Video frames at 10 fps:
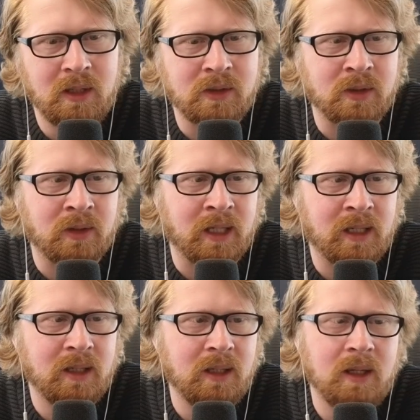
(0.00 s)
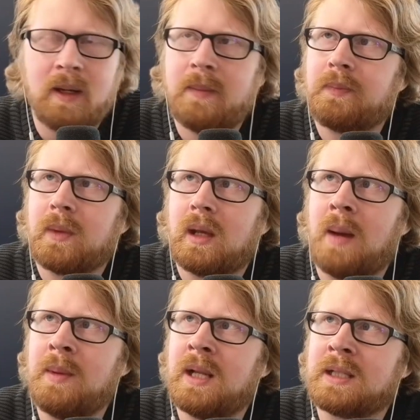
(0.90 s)
So like,
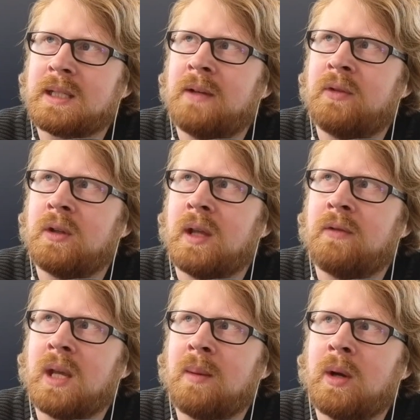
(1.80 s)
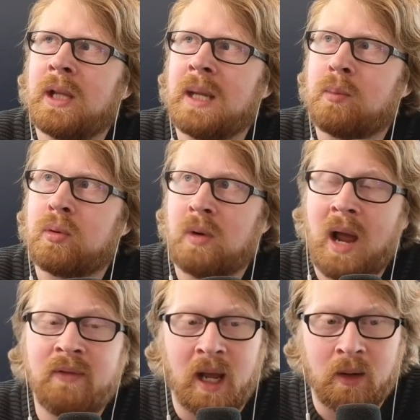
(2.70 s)
I mean, that's if you think about like in
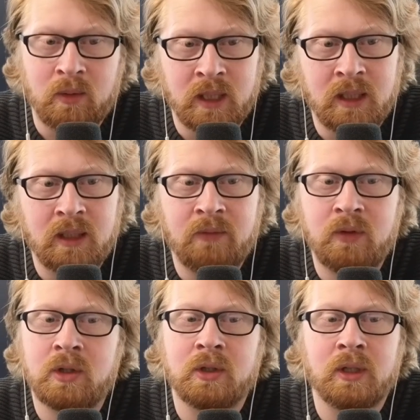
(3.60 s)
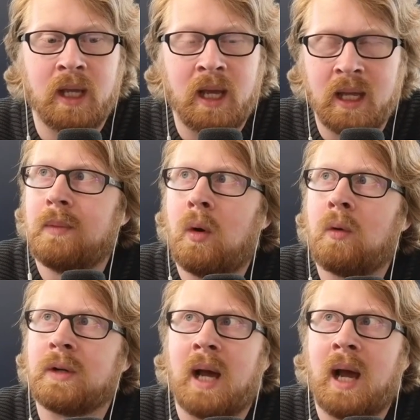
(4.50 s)
private equity, if you just look at
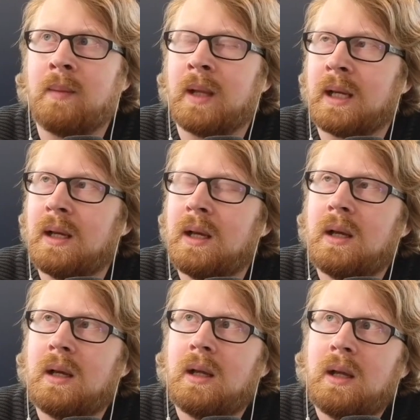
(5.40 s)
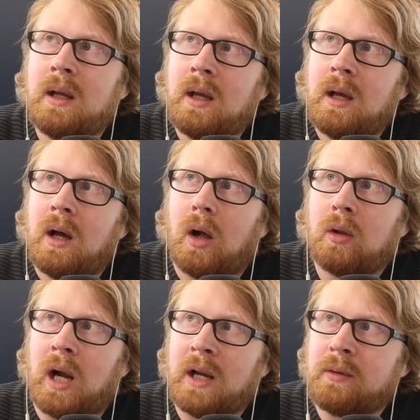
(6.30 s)
over time, like a
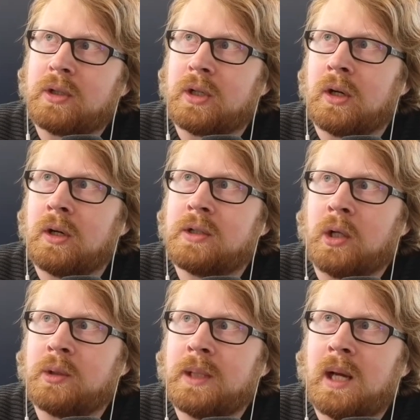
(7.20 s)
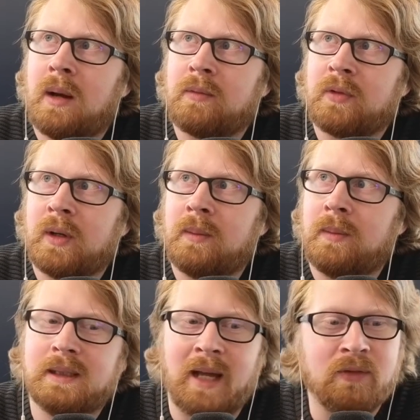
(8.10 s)
lot of the returns ultimately come
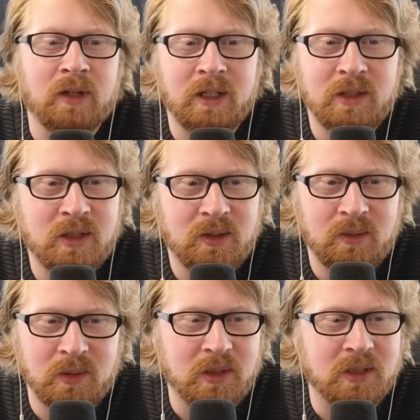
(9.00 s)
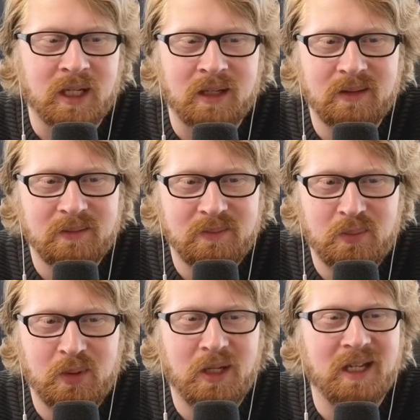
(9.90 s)
from leverage, which is like
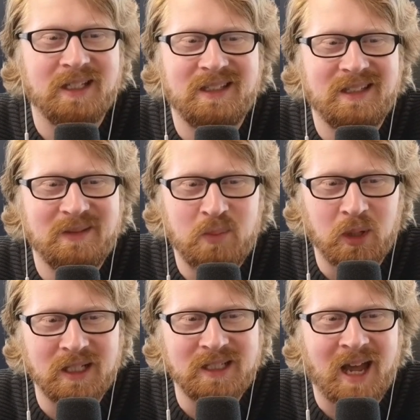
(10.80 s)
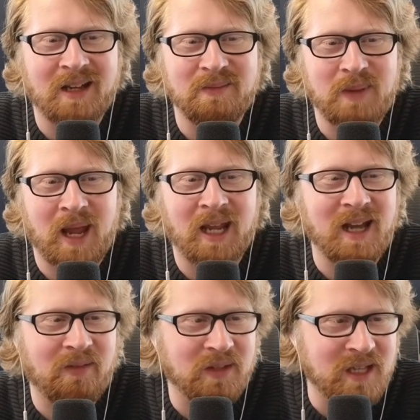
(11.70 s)
putting debt and paying
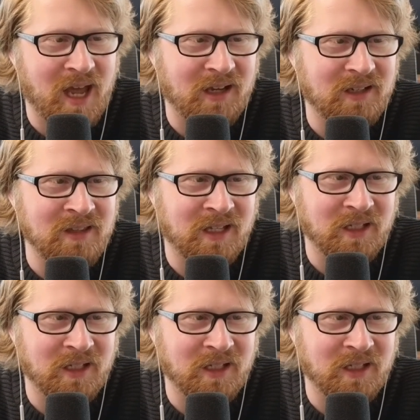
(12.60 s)
down the debt, and like